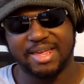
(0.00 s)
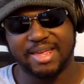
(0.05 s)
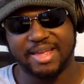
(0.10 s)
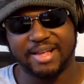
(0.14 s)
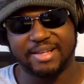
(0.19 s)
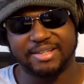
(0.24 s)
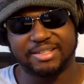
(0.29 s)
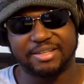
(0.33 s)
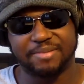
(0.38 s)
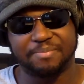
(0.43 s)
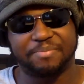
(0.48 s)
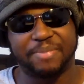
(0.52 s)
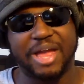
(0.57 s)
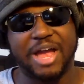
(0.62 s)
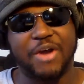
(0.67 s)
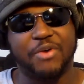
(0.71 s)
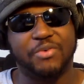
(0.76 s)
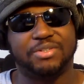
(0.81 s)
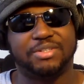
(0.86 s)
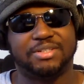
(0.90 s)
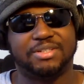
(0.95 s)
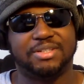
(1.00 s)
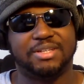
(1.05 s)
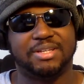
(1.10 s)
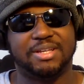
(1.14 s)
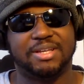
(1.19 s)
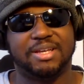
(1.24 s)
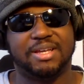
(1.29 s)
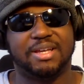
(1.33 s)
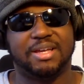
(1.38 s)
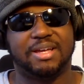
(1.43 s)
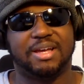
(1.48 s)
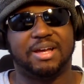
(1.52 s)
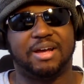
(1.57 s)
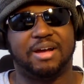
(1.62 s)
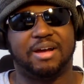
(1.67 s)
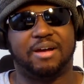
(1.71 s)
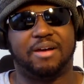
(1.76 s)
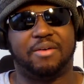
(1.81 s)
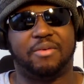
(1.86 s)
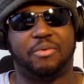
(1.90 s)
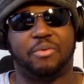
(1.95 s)
It's about
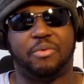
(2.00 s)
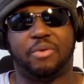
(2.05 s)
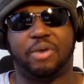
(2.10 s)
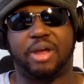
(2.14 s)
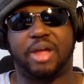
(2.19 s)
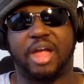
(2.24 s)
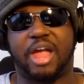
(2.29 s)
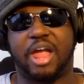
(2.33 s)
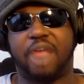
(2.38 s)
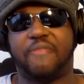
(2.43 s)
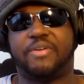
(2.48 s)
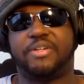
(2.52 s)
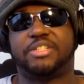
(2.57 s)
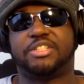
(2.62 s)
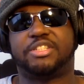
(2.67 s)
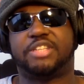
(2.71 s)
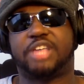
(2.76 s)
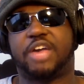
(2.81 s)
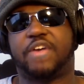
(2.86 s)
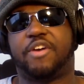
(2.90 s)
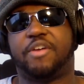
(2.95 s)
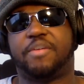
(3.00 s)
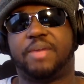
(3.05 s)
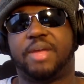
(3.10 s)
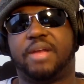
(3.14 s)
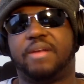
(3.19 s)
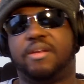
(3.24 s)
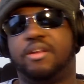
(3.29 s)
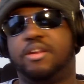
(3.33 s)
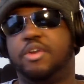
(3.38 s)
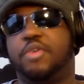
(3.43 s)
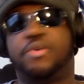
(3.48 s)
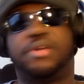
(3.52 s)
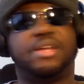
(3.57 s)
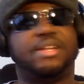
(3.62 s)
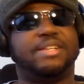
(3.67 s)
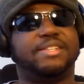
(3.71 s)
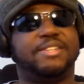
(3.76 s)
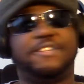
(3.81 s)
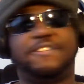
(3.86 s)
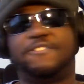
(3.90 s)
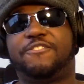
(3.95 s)
average salaryman. You don't get to
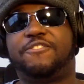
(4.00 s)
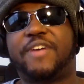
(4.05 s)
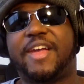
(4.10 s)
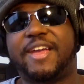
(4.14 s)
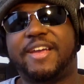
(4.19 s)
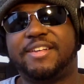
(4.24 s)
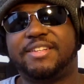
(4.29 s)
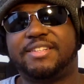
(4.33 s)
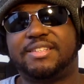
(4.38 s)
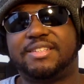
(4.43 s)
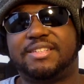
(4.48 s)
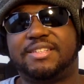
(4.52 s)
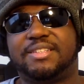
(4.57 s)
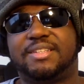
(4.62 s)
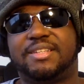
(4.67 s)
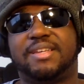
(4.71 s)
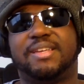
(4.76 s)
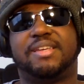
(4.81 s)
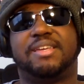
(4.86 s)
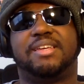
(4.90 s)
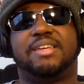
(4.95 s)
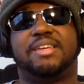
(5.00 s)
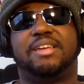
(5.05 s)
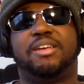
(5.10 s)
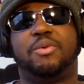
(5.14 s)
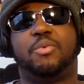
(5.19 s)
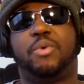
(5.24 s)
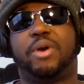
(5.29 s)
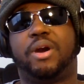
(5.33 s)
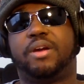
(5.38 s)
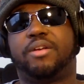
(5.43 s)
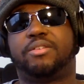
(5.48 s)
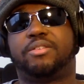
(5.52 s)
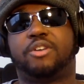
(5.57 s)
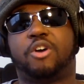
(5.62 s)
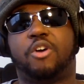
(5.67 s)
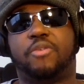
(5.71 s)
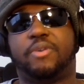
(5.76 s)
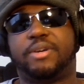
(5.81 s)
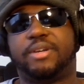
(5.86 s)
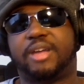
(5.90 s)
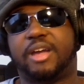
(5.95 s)
see his face. He works
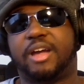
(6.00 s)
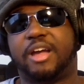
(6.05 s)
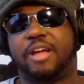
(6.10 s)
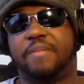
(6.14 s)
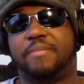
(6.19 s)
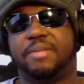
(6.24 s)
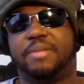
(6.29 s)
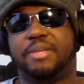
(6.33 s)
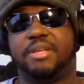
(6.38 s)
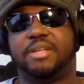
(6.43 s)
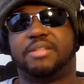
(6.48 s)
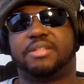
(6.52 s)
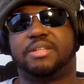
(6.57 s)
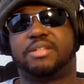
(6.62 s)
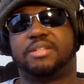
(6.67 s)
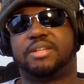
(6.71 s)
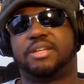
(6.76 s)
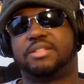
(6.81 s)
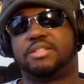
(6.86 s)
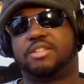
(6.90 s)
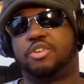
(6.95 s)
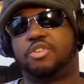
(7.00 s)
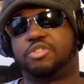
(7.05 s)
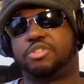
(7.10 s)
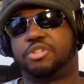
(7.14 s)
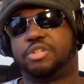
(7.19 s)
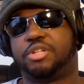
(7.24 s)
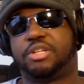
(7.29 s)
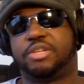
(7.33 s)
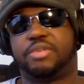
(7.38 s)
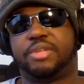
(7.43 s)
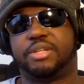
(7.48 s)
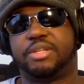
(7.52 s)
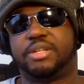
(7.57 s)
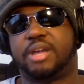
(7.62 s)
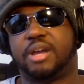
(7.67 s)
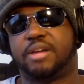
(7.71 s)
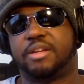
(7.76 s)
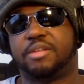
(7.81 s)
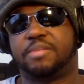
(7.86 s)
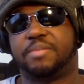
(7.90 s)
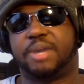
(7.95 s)
overtime. He's antisocial. He doesn't really
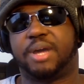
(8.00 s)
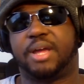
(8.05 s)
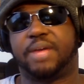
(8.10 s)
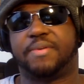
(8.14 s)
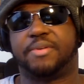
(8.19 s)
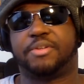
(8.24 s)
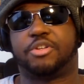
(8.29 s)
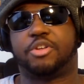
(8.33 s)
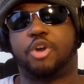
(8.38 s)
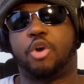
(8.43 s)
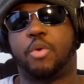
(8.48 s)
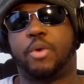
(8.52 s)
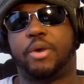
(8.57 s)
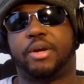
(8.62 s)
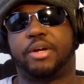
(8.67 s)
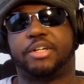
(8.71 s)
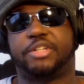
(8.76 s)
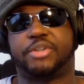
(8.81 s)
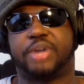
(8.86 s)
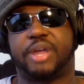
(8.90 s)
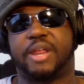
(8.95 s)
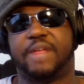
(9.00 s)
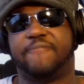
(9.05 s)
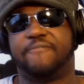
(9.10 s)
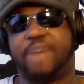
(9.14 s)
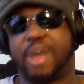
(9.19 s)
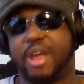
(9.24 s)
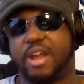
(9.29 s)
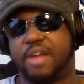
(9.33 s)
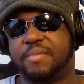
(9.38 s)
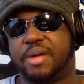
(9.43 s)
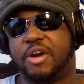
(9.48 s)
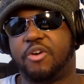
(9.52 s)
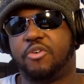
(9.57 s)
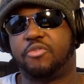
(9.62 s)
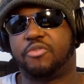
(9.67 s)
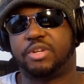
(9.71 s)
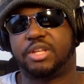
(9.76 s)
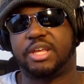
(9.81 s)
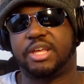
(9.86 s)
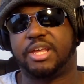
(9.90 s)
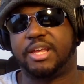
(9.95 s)
talk to anybody. Even his coworkers try to invite him
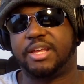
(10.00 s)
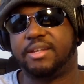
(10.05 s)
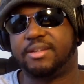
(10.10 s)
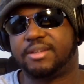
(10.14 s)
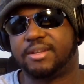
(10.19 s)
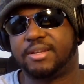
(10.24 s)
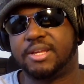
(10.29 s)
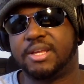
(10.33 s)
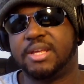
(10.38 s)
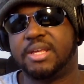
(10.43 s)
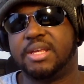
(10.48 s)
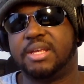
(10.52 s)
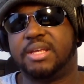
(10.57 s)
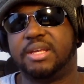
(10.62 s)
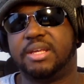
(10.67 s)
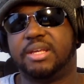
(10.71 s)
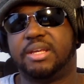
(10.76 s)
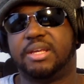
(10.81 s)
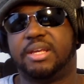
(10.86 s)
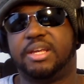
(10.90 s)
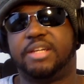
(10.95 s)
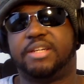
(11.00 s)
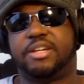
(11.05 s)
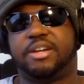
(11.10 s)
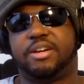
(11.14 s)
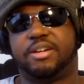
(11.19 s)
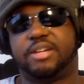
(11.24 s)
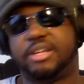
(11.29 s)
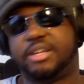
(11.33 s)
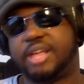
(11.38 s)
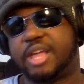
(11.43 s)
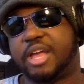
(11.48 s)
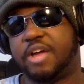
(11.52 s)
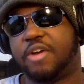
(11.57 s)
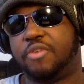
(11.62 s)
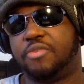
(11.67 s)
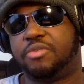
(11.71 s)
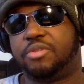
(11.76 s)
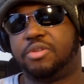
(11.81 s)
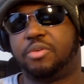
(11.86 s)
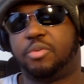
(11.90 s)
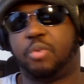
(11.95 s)
out to eat. He turns it
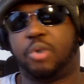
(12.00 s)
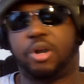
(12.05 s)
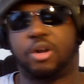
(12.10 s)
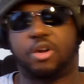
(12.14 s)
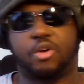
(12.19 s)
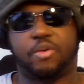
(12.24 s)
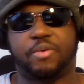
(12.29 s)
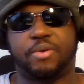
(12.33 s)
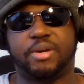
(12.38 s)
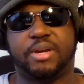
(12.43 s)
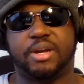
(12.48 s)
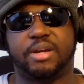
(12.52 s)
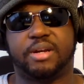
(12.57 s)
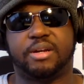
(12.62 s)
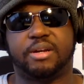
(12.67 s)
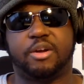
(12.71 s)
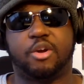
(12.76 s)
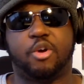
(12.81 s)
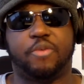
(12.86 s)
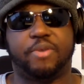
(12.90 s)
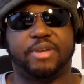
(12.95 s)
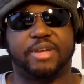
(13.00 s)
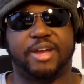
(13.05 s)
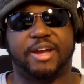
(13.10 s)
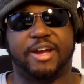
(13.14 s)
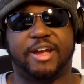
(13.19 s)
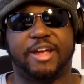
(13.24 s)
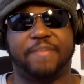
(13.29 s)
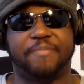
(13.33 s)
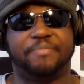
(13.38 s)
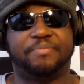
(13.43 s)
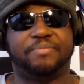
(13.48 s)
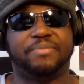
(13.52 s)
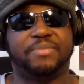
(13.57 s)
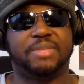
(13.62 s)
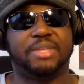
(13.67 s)
down to work overtime.